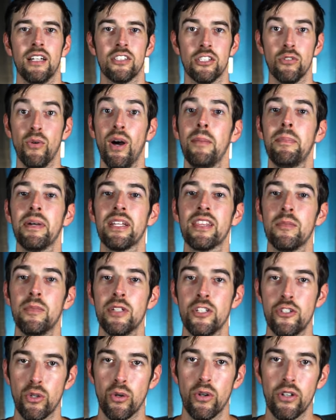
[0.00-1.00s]
So I bet the
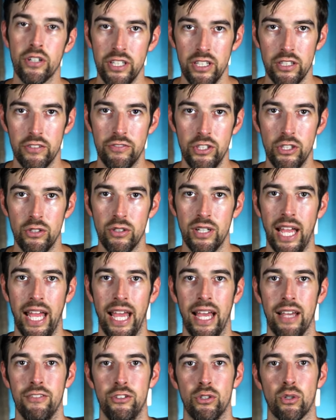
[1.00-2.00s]
majority of you
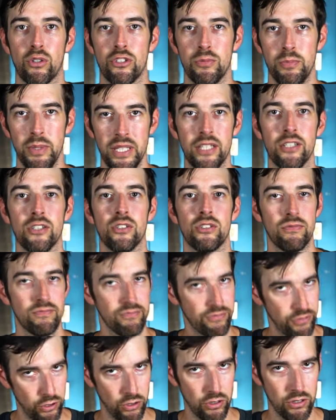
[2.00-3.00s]
have your speakers
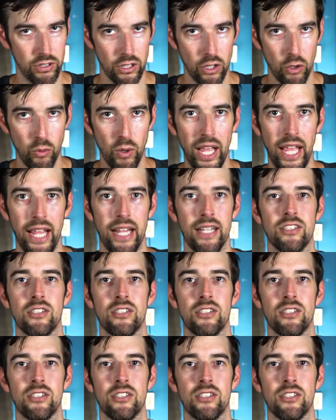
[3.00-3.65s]
further away.